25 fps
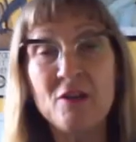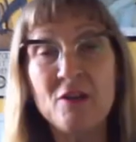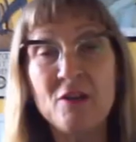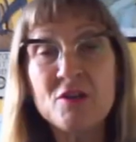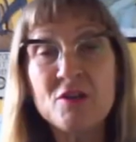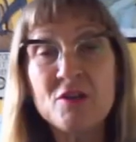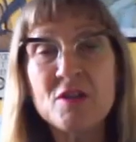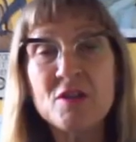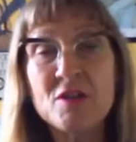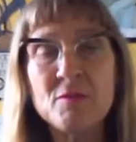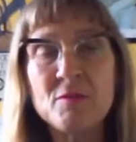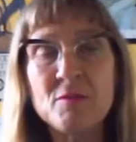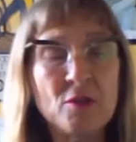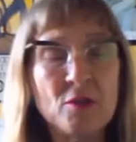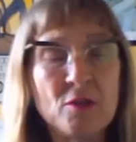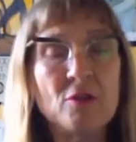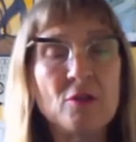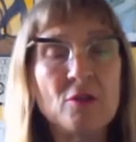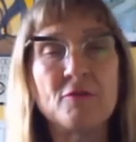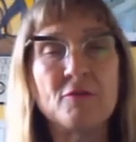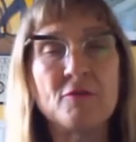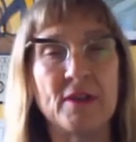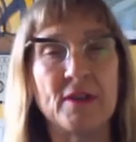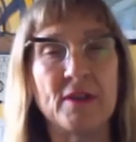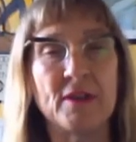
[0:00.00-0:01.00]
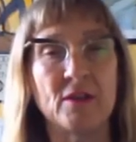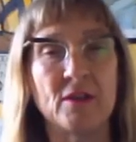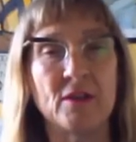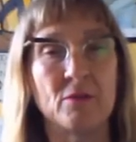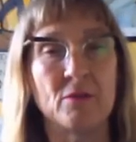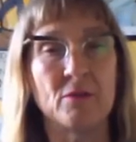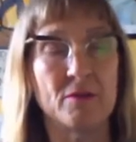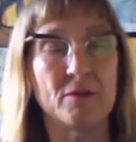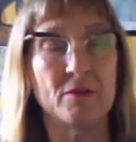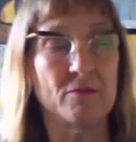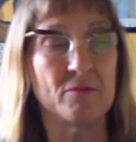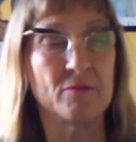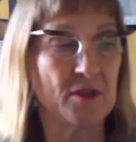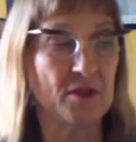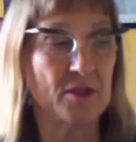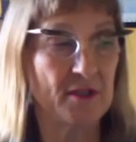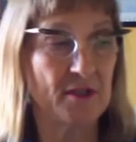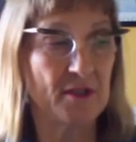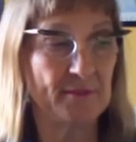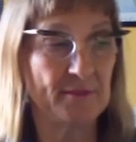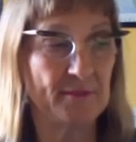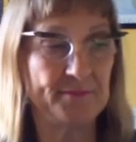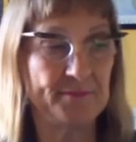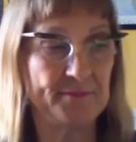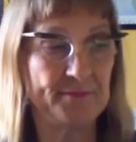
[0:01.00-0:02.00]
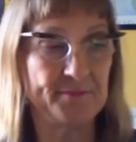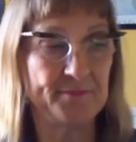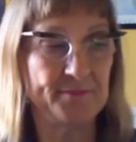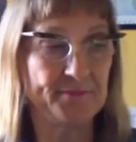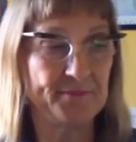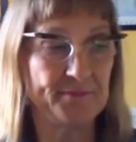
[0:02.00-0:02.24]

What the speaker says: Here are some lovely quotes.